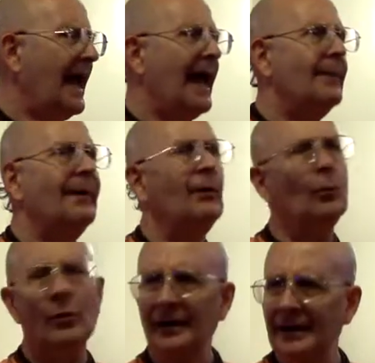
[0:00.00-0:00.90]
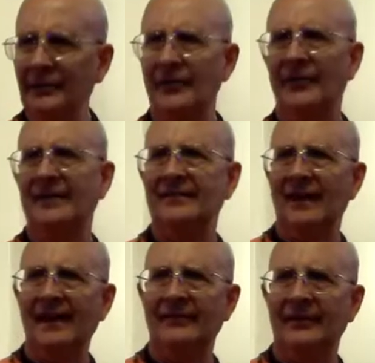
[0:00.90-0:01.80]
And by working with these
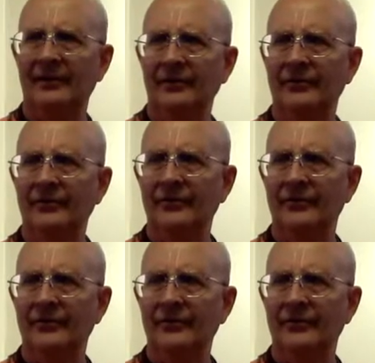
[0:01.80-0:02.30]
life airs,